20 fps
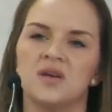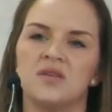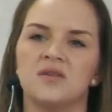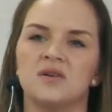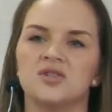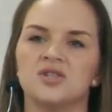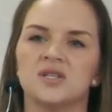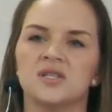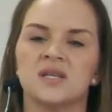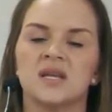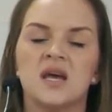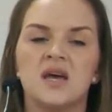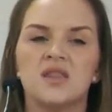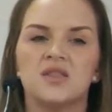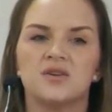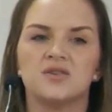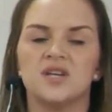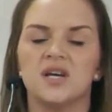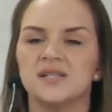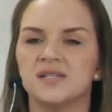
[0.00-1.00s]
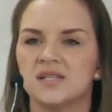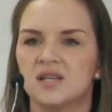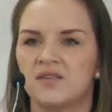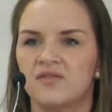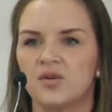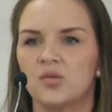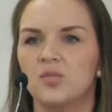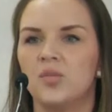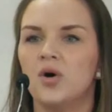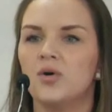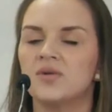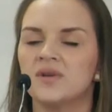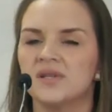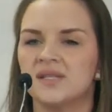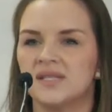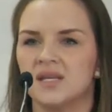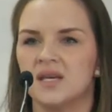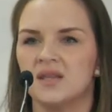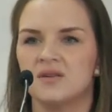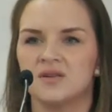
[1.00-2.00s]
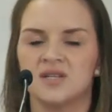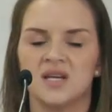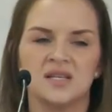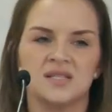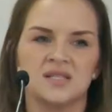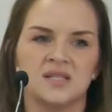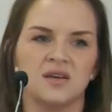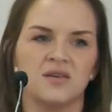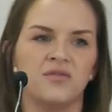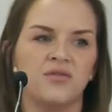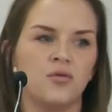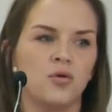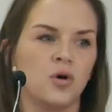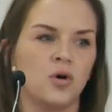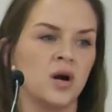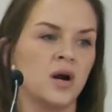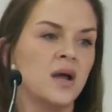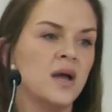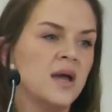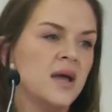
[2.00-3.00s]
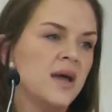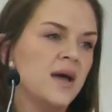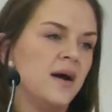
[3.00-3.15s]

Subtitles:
and they're testing for potency, they're testing for